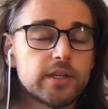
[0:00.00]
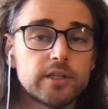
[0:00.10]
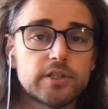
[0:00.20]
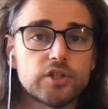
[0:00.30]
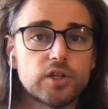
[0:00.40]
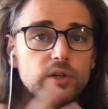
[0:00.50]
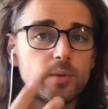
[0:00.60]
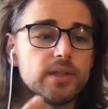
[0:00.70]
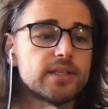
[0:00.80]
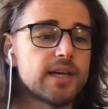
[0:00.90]
on to show you
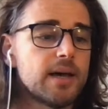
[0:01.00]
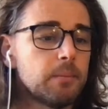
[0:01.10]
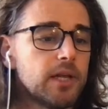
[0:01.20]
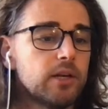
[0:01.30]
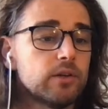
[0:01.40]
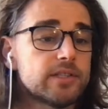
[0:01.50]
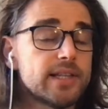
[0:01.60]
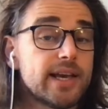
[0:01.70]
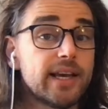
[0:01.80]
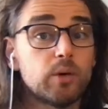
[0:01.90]
what the timeline looks
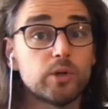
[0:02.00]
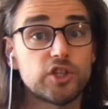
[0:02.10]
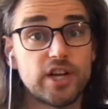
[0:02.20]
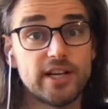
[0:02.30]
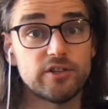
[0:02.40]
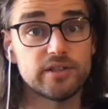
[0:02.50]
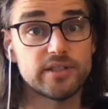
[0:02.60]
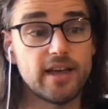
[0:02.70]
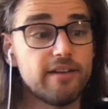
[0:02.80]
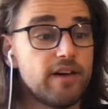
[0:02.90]
like and what
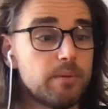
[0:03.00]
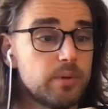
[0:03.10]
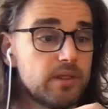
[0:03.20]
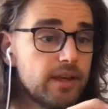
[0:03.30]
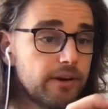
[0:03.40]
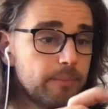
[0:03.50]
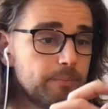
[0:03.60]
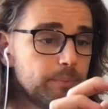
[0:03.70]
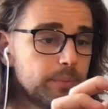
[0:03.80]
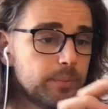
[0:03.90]
changes have happened there.